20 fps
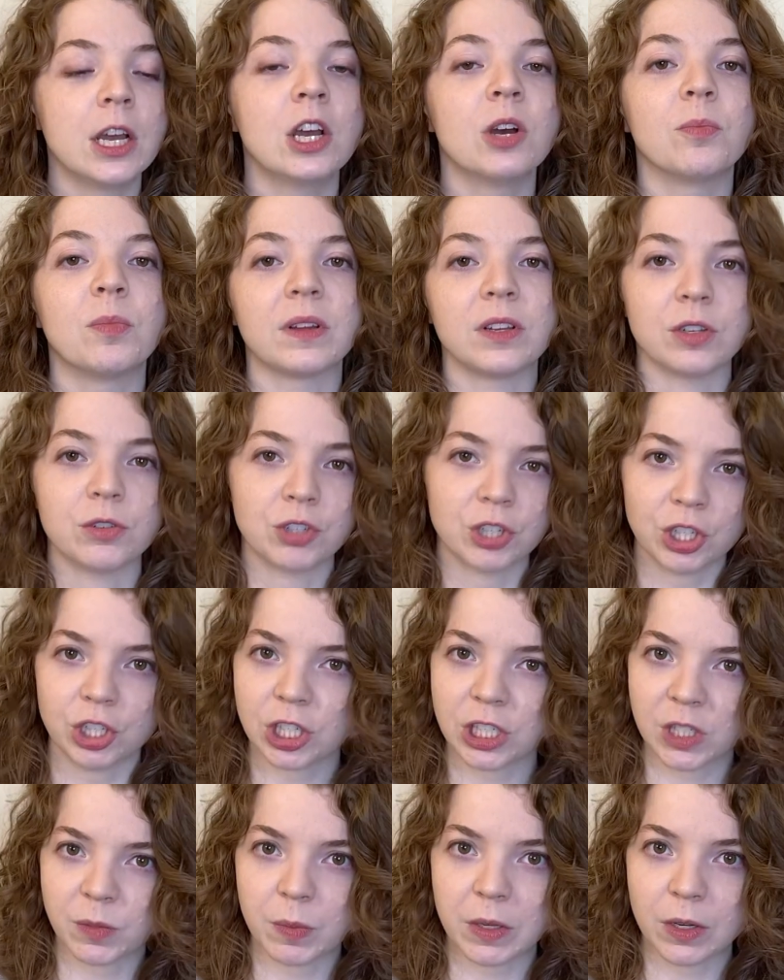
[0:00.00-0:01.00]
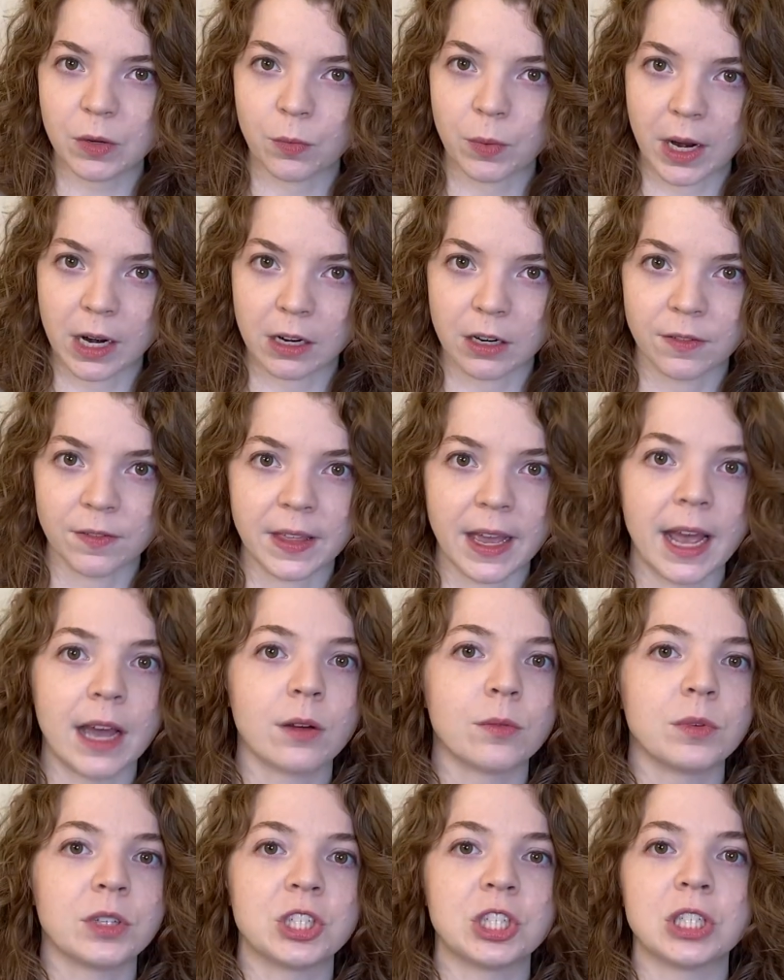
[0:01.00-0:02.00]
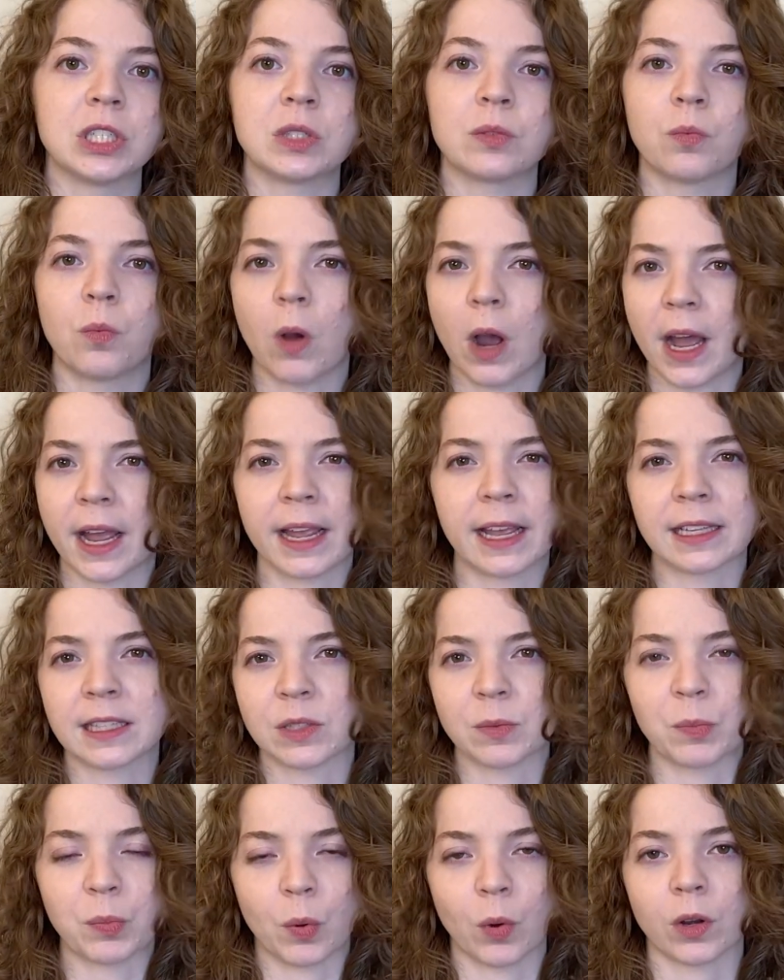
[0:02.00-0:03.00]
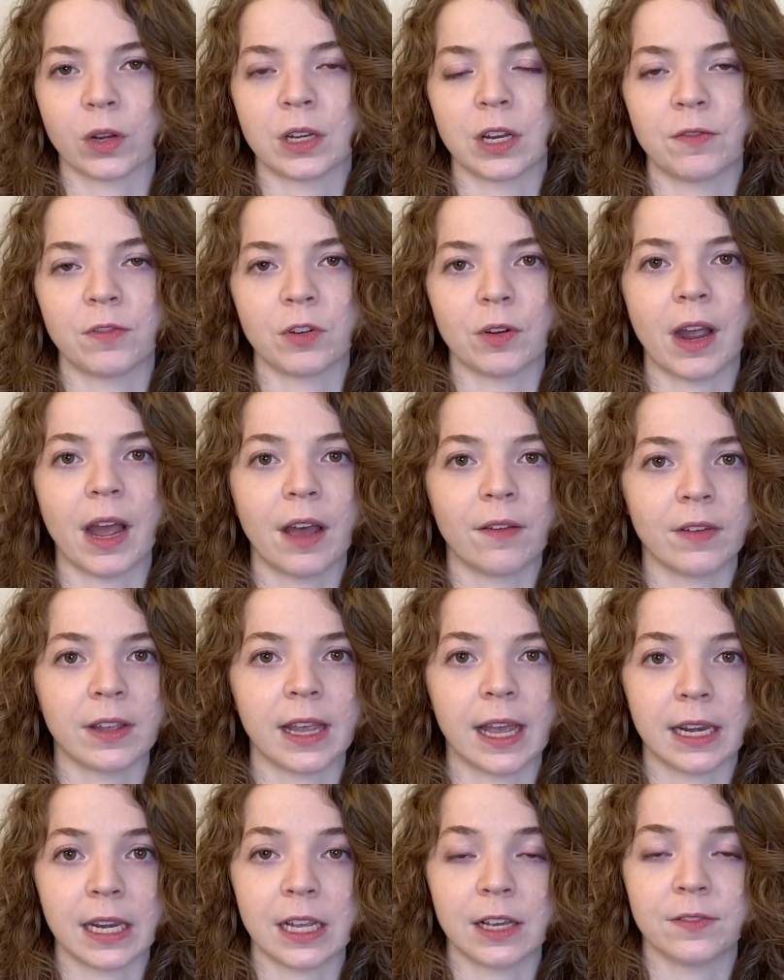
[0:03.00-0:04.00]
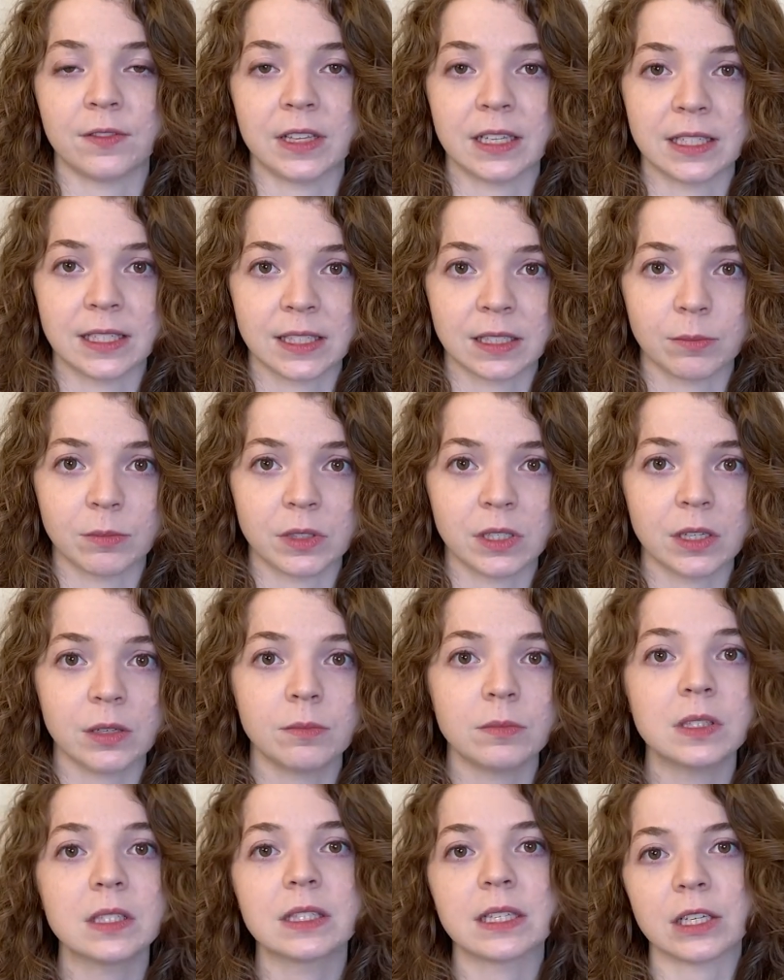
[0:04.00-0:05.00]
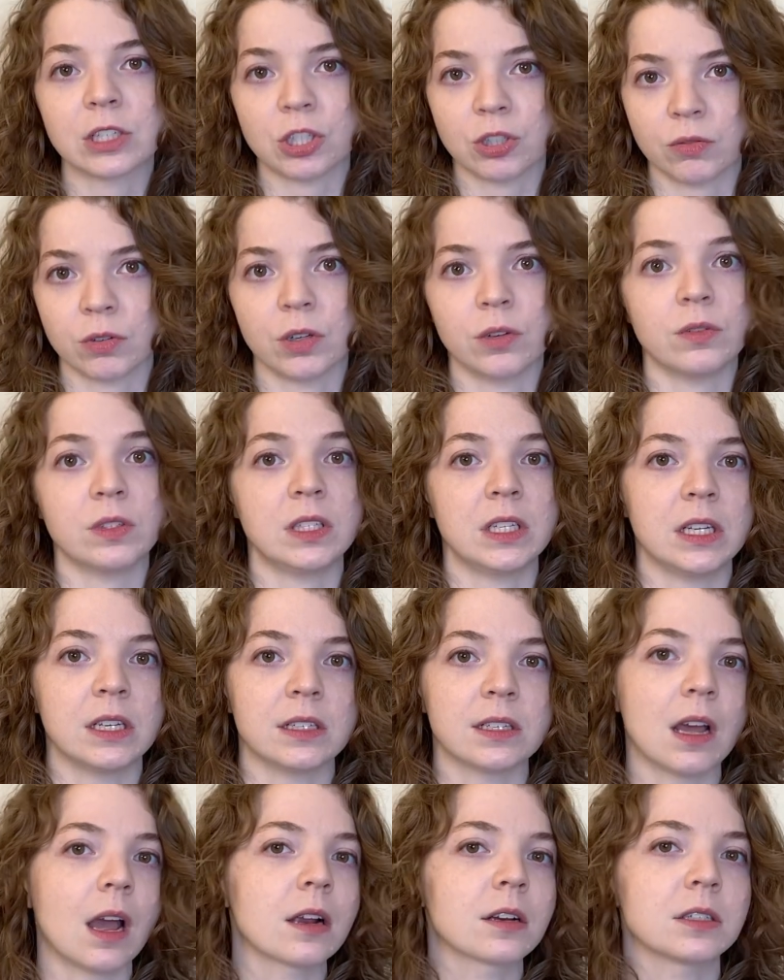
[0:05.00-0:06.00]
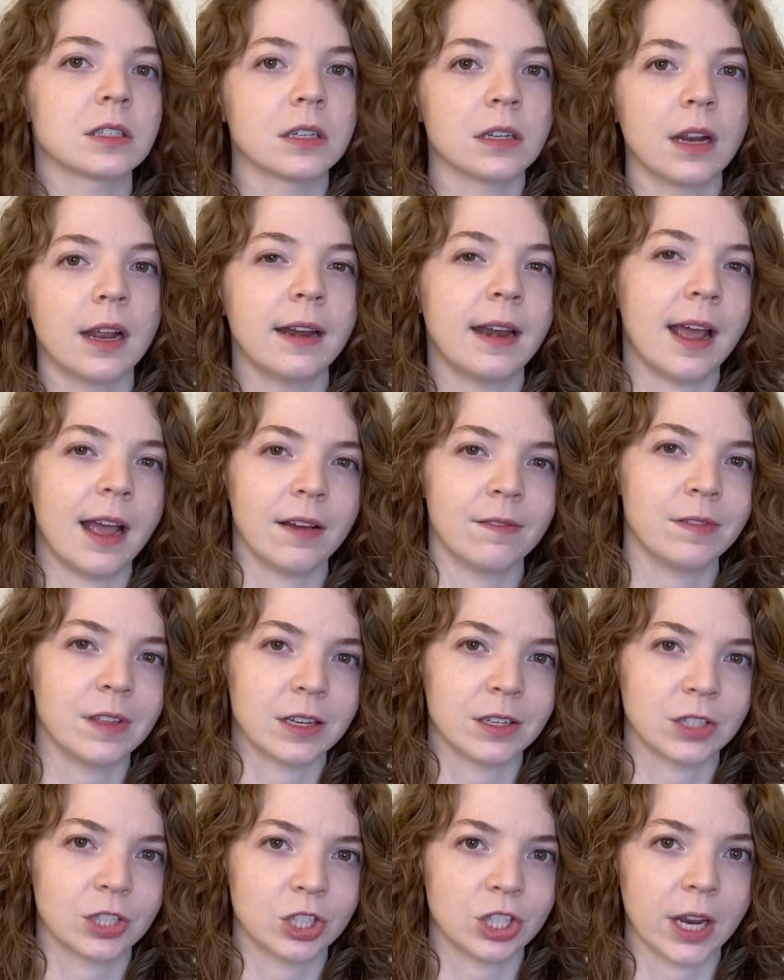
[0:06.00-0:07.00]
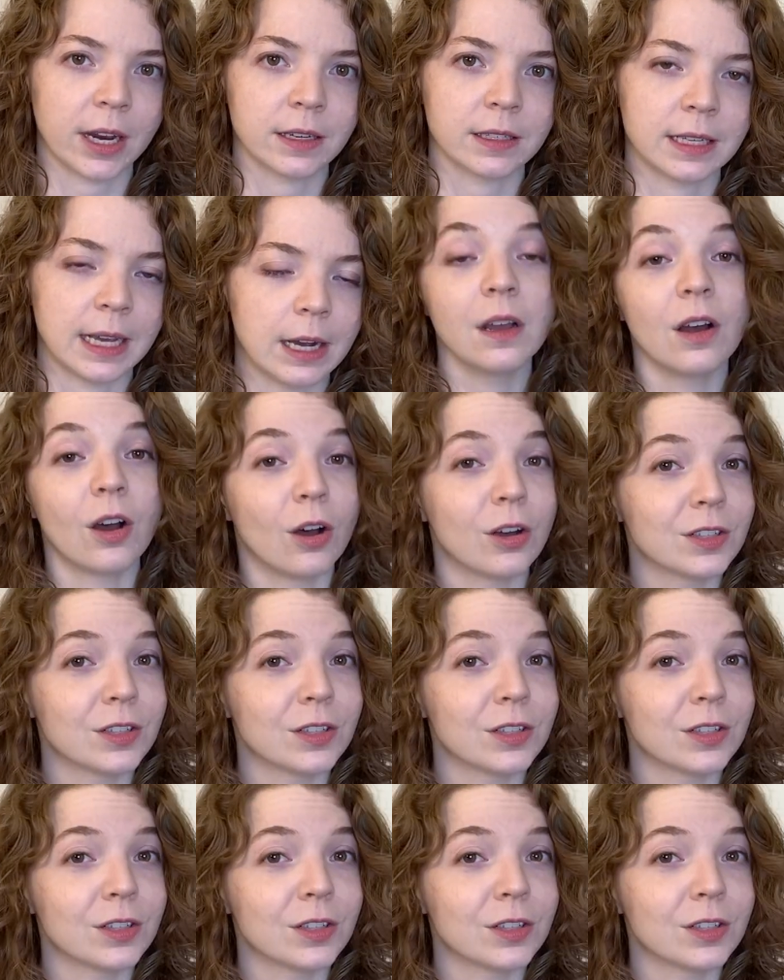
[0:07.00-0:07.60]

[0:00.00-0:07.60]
But you should just be aware of that, which is why it's important, if you're having any of these symptoms, that you go see a doctor and have things checked out.